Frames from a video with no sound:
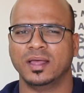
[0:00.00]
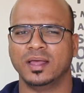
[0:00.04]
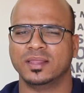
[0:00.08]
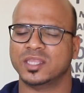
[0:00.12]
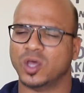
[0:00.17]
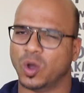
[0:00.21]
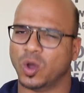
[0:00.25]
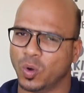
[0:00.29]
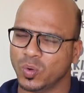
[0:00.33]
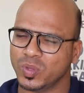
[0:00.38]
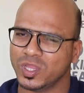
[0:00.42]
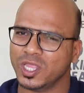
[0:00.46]

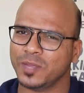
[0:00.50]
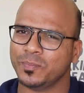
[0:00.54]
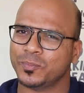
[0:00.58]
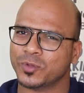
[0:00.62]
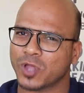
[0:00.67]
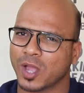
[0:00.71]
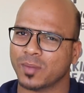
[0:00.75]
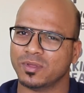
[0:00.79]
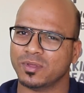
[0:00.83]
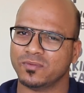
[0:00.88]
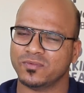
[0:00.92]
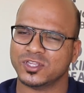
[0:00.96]
The only
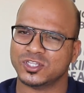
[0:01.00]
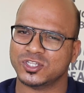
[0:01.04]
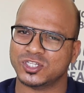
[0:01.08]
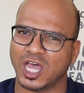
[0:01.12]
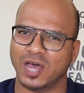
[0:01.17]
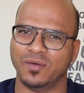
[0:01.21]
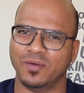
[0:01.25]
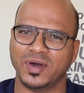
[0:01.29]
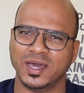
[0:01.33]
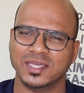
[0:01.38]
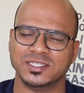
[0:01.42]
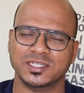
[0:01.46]
problem with
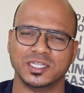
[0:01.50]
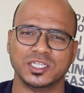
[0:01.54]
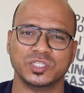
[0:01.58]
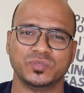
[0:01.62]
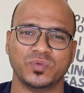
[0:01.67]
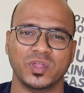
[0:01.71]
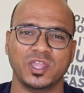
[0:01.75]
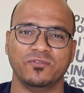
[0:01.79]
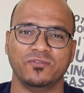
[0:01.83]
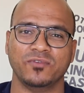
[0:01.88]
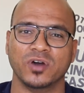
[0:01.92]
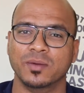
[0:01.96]
Java is it is
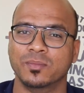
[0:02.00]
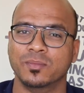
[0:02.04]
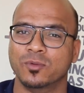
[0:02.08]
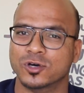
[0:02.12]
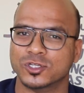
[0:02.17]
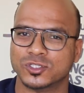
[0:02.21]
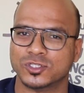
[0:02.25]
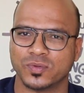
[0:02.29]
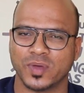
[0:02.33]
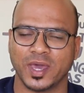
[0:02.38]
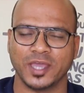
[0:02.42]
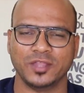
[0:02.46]
very
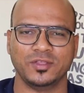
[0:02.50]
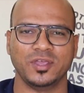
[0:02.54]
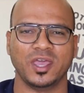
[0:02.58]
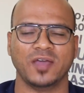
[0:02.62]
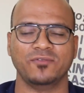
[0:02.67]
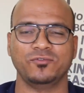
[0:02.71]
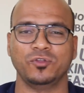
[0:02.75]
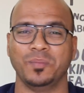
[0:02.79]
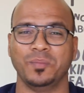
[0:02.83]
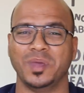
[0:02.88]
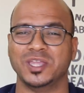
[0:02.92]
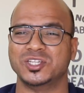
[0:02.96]
verbose, right? You
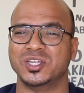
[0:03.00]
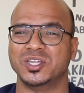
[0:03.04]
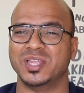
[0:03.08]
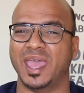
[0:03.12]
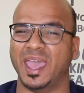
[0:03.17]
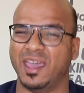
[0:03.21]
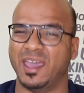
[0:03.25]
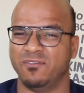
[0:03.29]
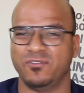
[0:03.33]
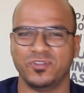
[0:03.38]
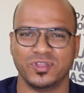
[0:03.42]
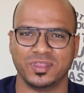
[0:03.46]
have to mention
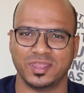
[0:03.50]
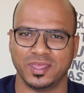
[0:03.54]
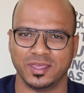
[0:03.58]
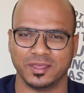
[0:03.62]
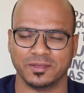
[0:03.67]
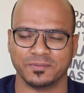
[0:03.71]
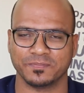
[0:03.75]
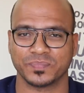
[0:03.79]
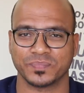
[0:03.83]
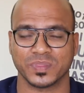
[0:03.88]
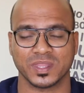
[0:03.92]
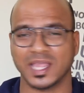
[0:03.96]

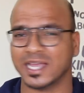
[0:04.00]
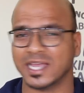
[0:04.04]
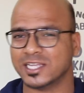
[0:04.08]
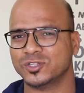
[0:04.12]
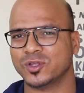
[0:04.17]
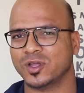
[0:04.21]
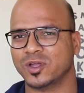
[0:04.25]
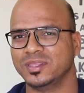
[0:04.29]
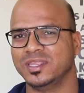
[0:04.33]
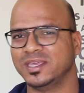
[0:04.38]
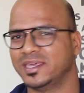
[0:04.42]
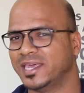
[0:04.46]
everything. That's
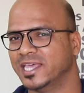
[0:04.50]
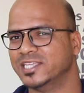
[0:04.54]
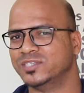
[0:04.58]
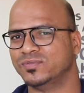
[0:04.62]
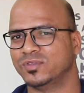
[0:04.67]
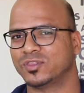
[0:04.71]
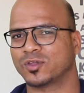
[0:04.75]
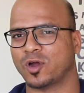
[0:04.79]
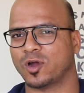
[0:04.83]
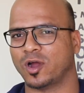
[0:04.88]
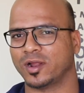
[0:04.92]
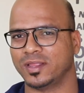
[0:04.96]
not the case
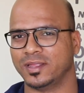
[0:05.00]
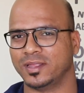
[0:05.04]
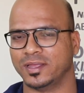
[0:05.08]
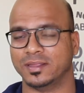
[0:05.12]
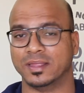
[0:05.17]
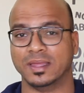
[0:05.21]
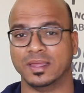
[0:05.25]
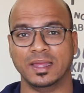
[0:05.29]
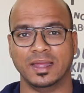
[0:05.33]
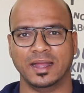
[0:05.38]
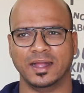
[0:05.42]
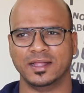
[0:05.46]
with
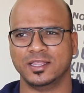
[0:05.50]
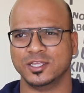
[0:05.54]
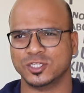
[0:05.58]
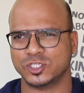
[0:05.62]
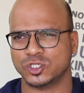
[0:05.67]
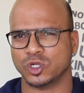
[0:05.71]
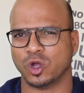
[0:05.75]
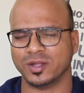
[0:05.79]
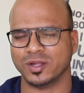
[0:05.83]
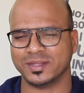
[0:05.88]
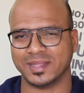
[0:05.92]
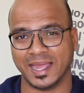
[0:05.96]
Kotlin. It is
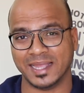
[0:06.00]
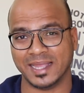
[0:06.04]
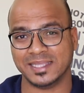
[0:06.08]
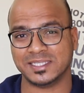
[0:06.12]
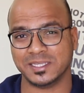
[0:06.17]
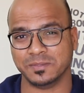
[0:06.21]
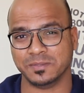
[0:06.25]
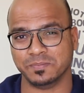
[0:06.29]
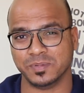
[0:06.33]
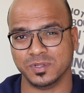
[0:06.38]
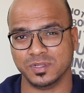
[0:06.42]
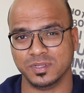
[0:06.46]
short and
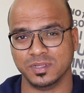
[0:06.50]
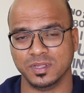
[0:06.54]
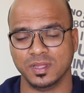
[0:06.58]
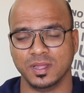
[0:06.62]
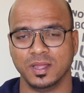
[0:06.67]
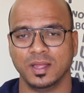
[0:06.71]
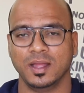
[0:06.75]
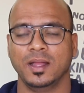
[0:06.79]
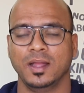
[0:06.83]
simple.